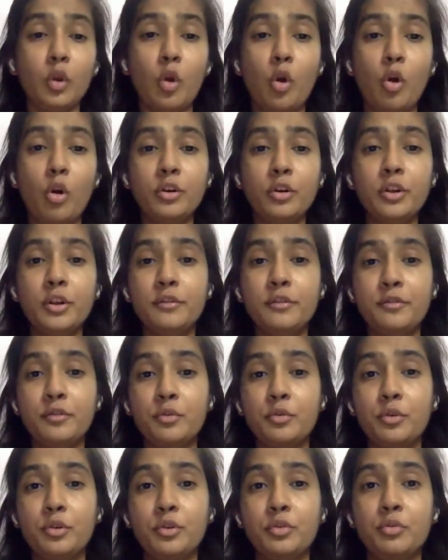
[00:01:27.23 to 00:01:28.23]
Or if you're
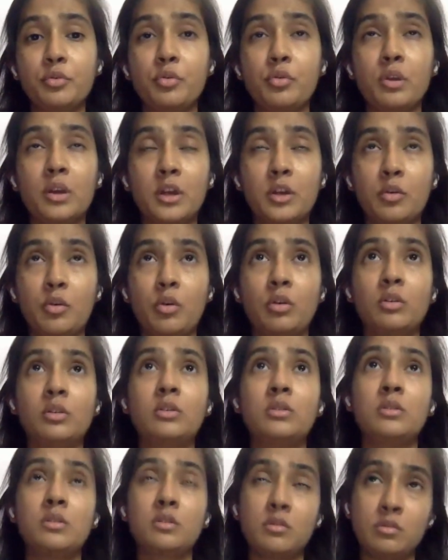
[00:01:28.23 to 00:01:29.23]
going to click on
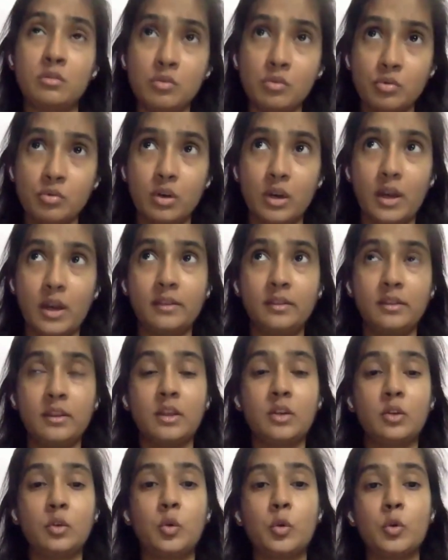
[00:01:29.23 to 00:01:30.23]
school and
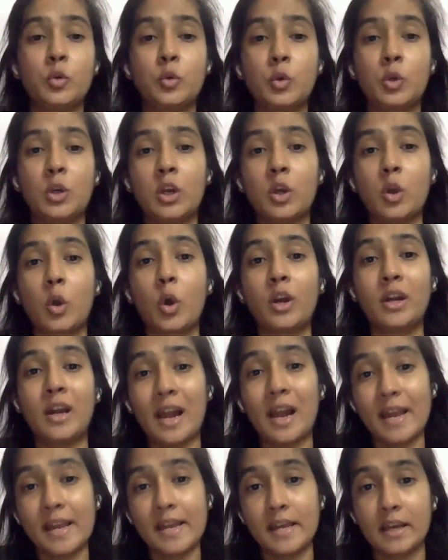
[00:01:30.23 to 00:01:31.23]
then going to click on
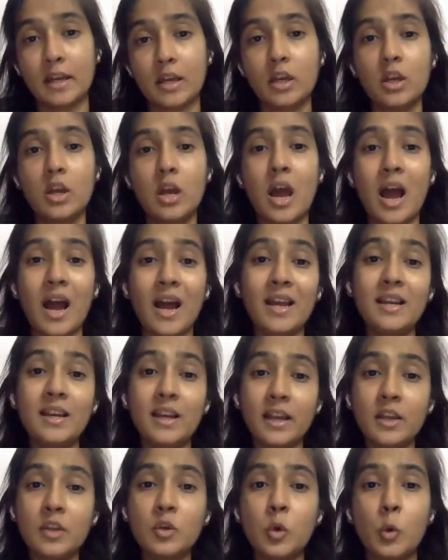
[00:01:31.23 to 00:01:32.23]
like, I
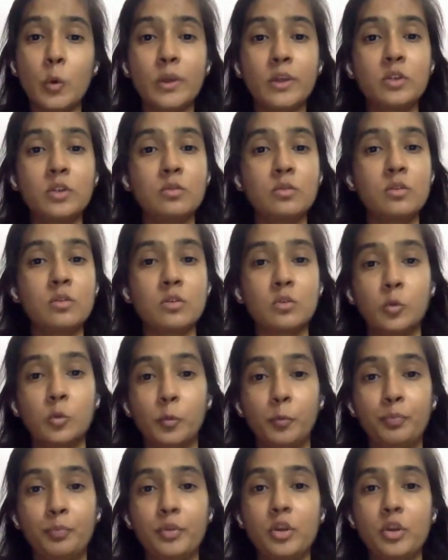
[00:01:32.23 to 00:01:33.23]
like going to school.
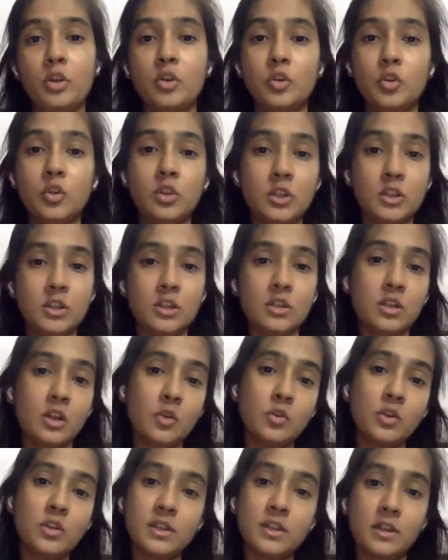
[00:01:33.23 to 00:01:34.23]
So this is how
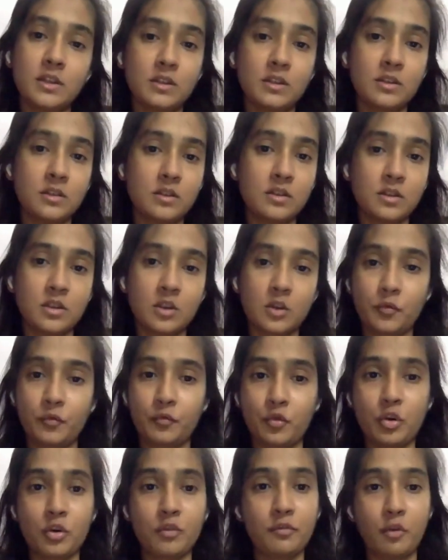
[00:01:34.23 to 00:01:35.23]
the sentences are
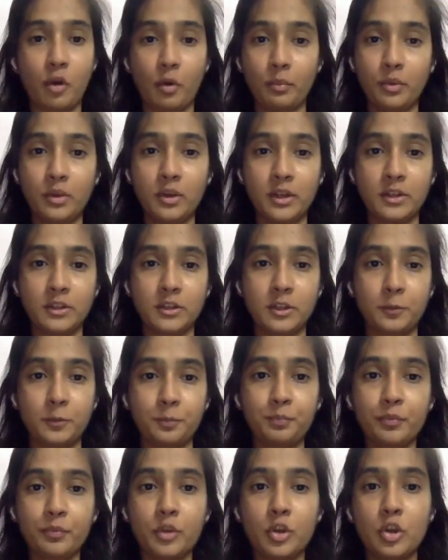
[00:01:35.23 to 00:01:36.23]
formulated.
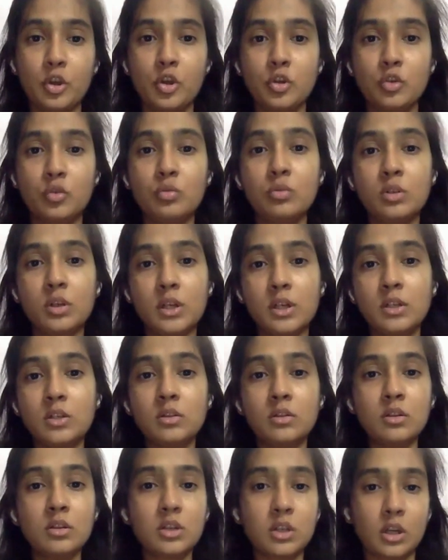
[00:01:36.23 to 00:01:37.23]
To teach
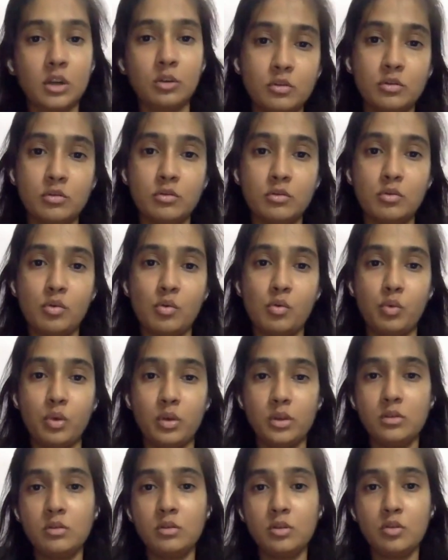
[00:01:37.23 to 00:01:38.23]
the Jellow, so
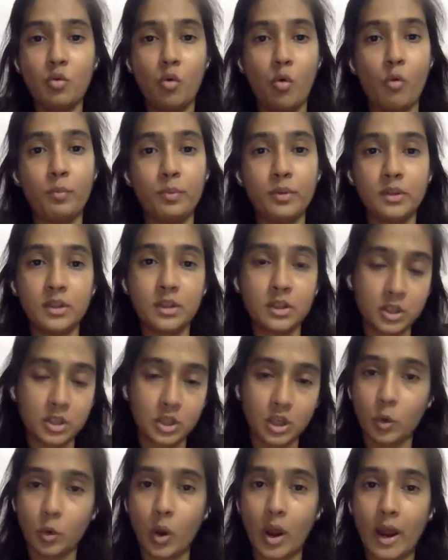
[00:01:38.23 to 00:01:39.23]
once you open the
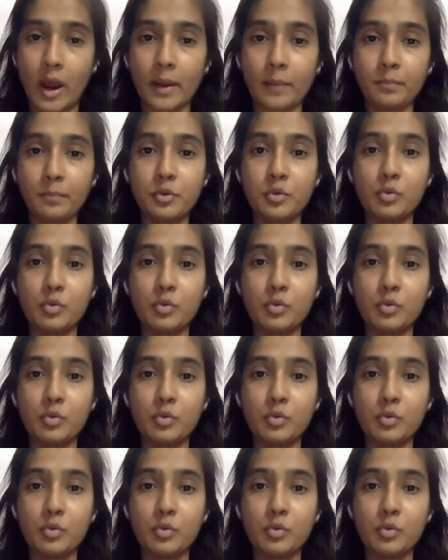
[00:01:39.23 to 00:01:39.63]
Jellow app,